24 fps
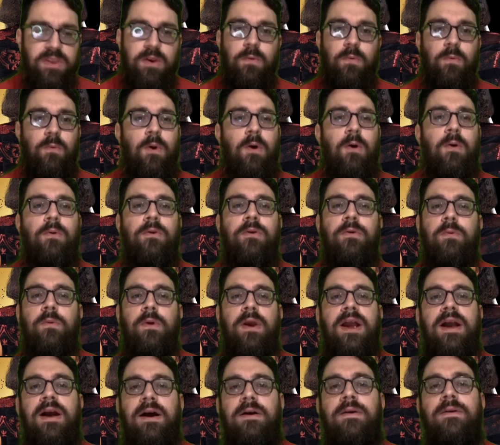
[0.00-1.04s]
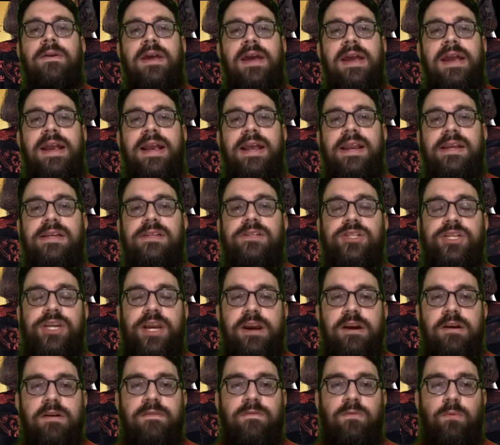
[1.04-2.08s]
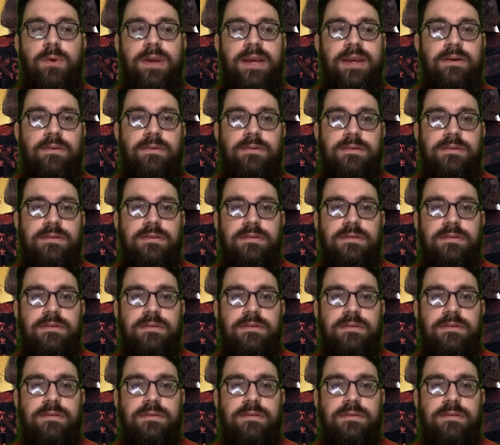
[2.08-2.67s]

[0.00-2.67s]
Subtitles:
rolled around in his chair of wheels,